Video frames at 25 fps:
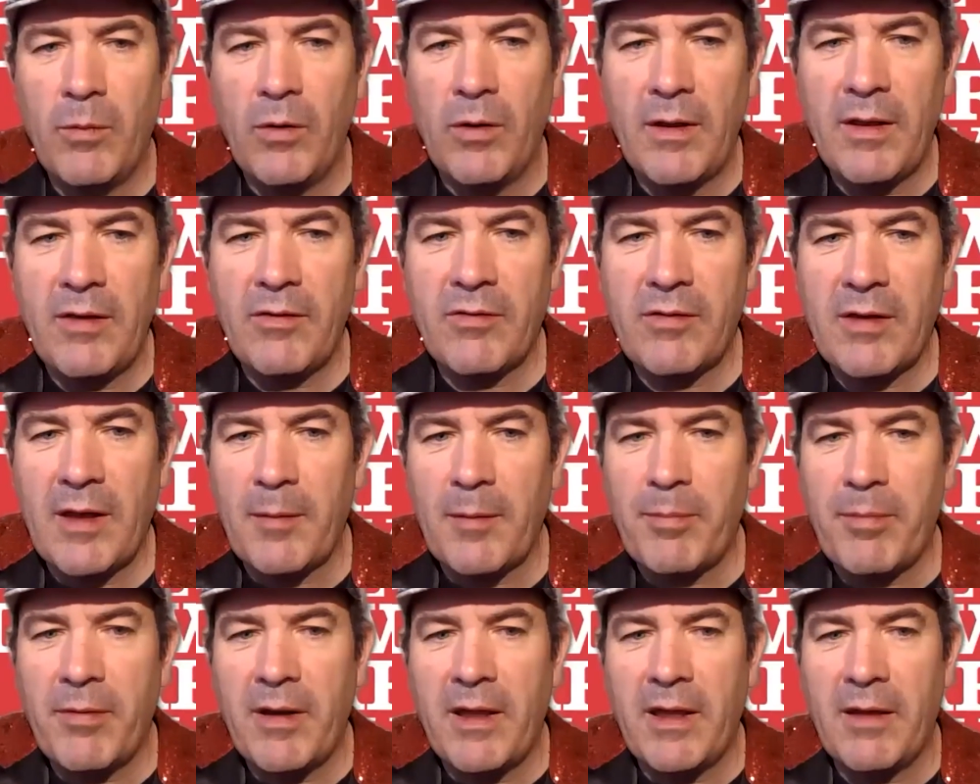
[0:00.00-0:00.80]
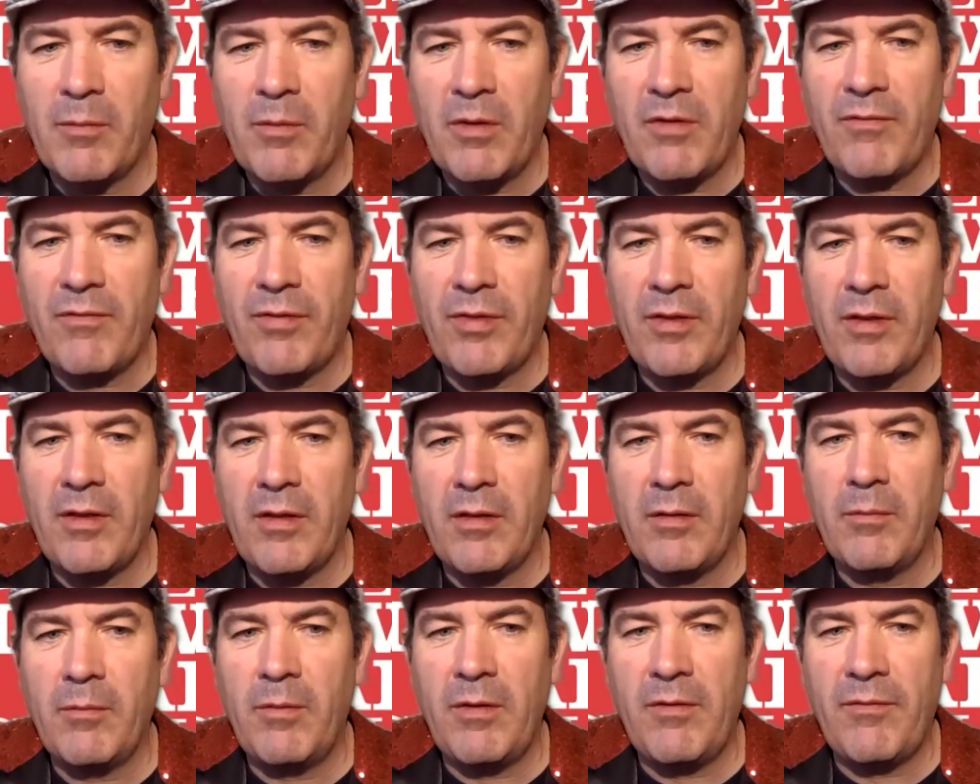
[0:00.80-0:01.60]
what is happening it. with
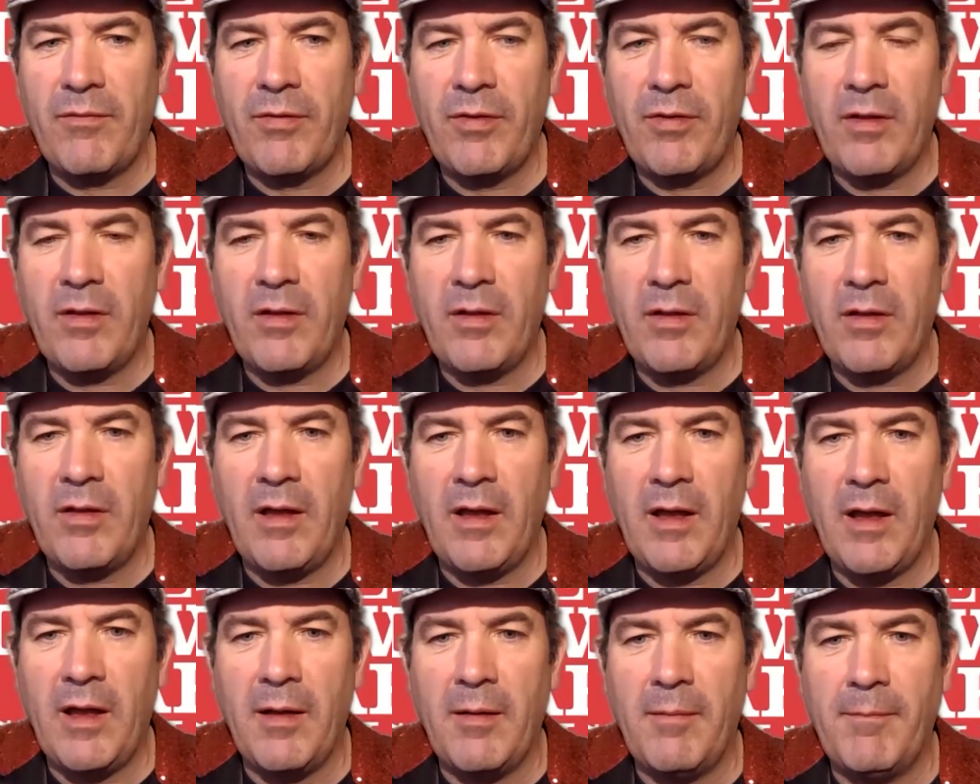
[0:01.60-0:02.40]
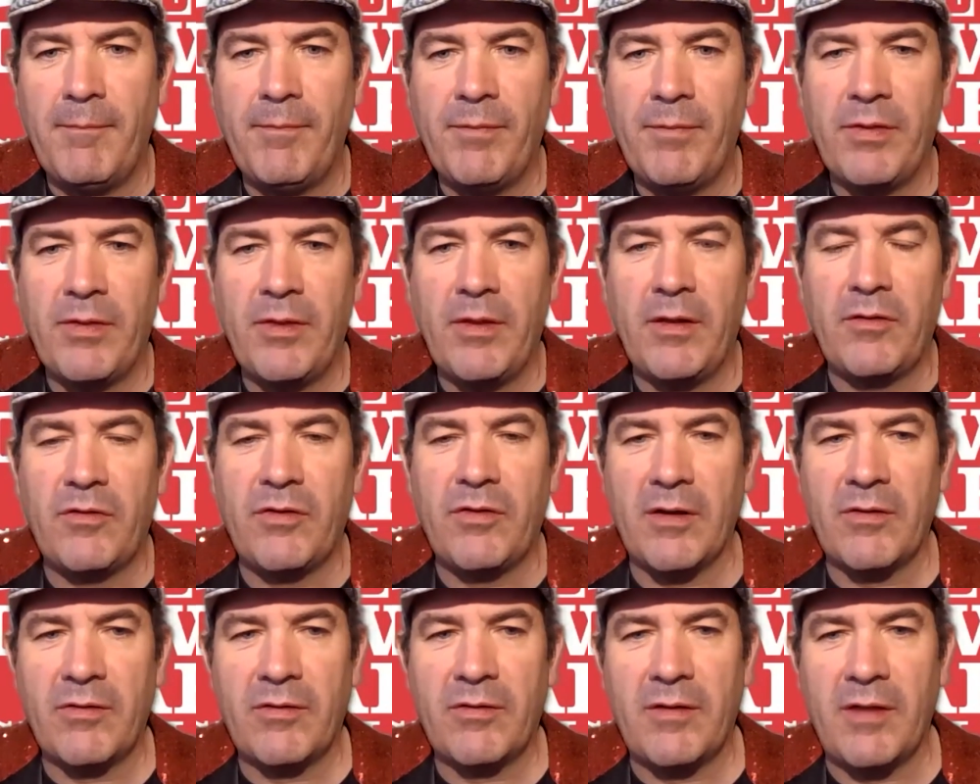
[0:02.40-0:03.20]
the the
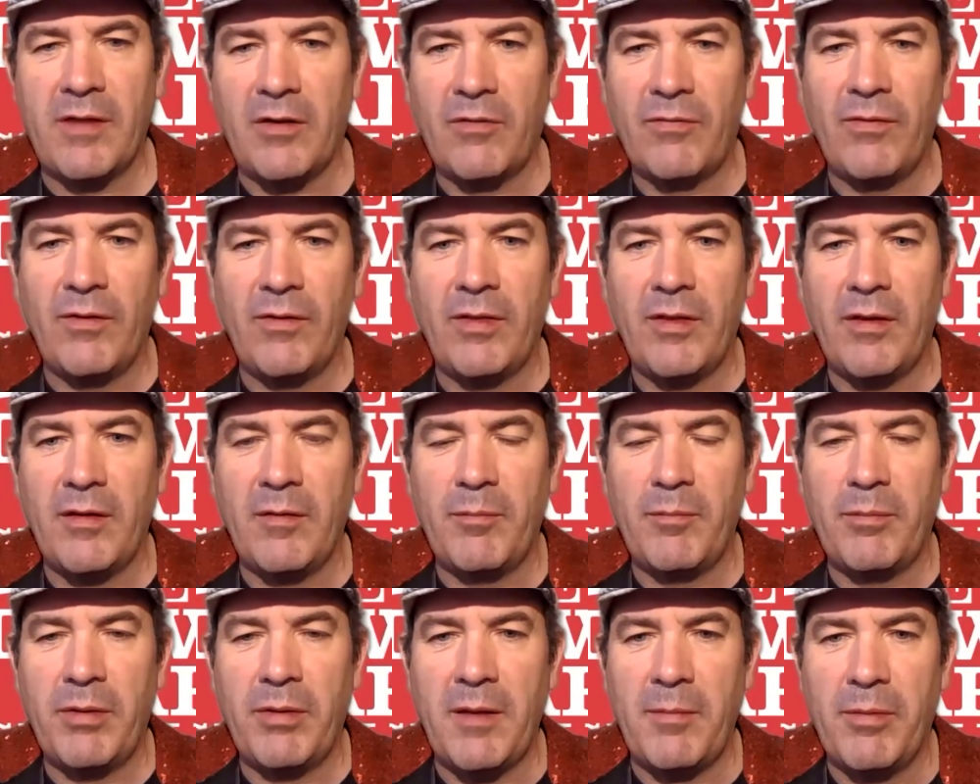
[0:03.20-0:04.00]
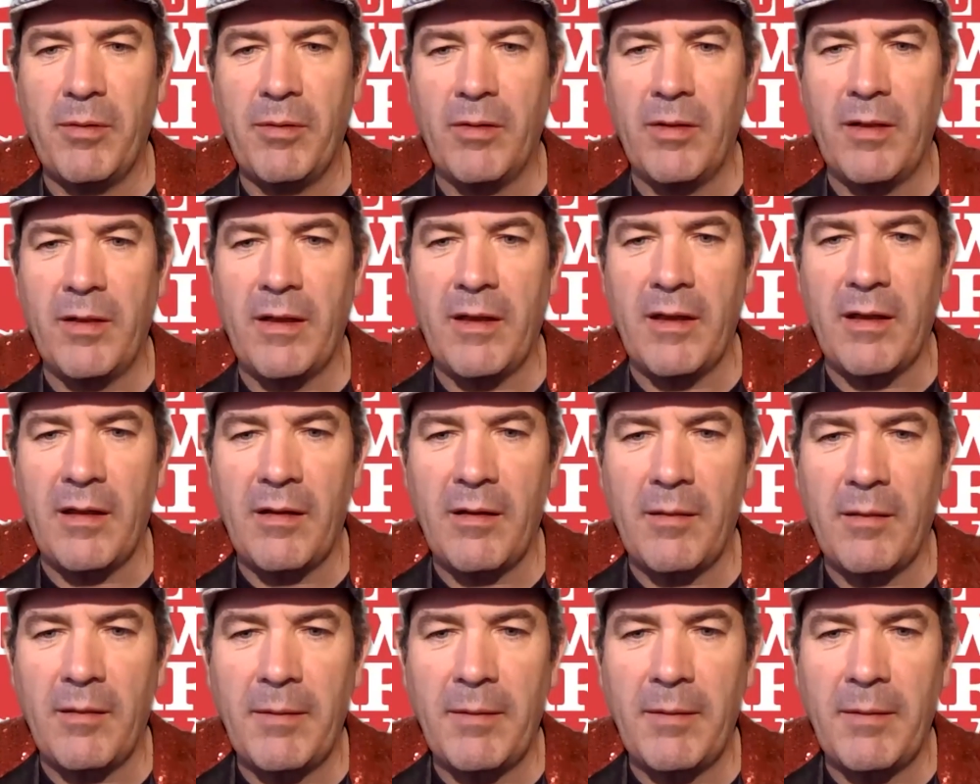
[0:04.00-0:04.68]
justice for the people there.